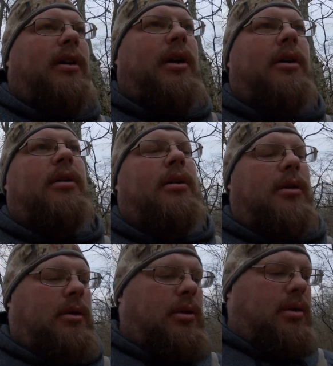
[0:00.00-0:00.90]

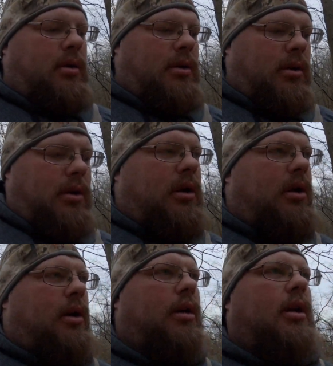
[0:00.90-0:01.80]
now.
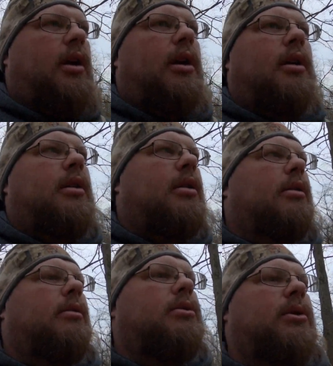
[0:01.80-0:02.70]
And uh,
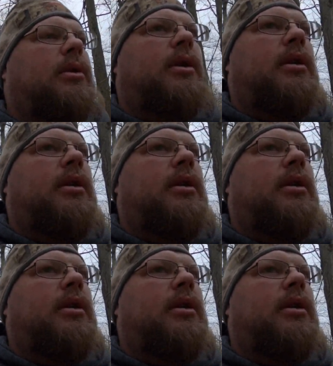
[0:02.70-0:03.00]
no joy.